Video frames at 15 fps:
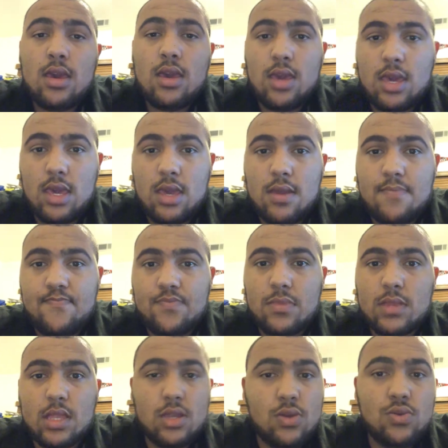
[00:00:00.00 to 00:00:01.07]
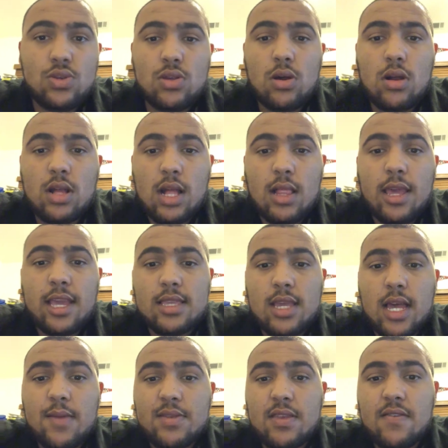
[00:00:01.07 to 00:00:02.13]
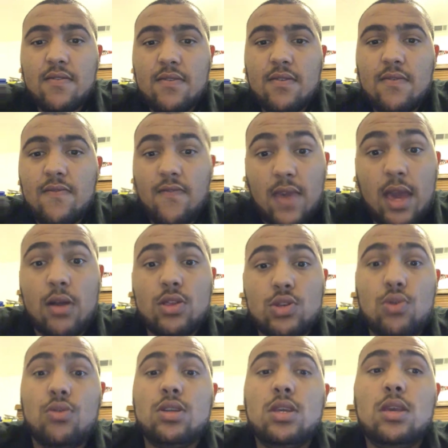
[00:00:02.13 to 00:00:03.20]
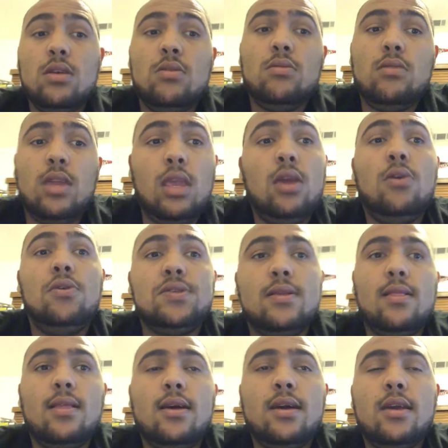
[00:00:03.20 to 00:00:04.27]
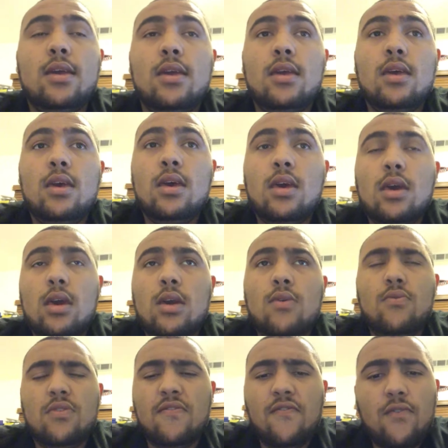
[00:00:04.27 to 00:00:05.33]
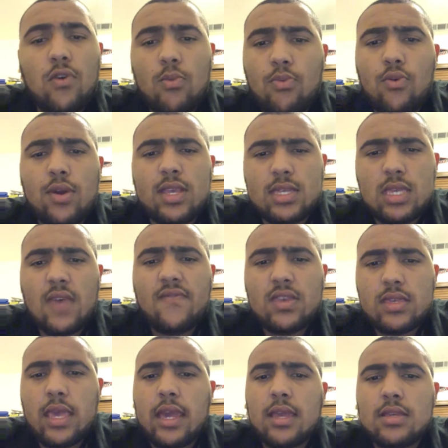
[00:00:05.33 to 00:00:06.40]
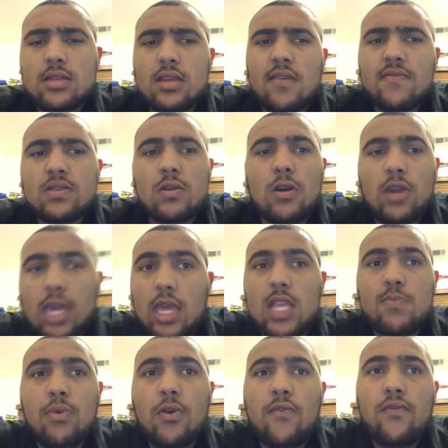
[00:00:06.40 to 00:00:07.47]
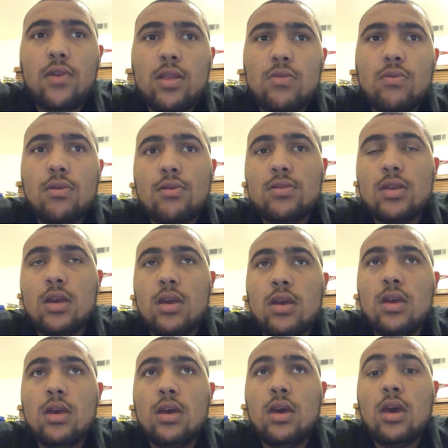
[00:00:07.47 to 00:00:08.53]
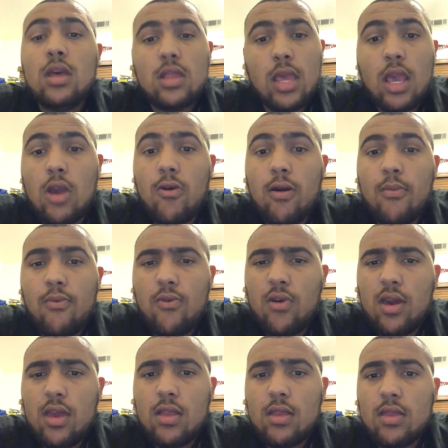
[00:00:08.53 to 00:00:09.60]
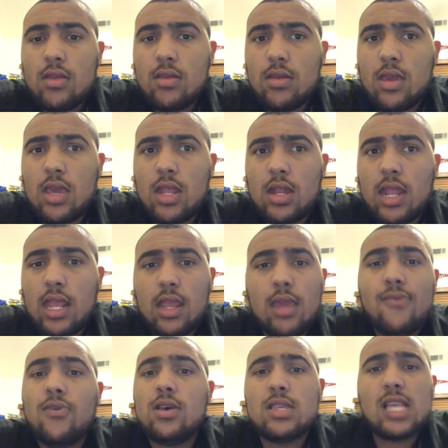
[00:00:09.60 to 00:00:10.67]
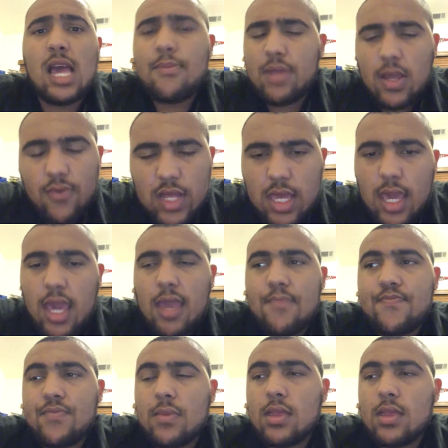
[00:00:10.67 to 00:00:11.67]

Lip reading: And you saw Klay Thompson foul George Hill, and he goes to the line with 4.7 seconds left. So he hits both free throws. They go up 1, and they need 1 stop, and they win the game.